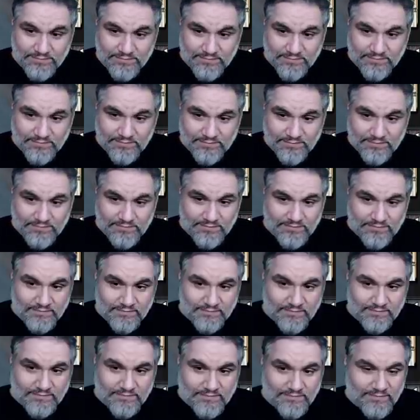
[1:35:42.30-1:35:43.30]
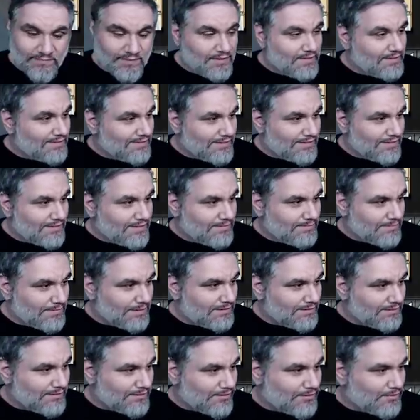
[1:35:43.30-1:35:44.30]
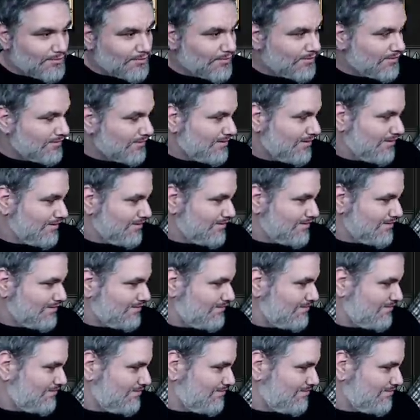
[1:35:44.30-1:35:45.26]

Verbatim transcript: The whole world? Michael, the whole world knows it.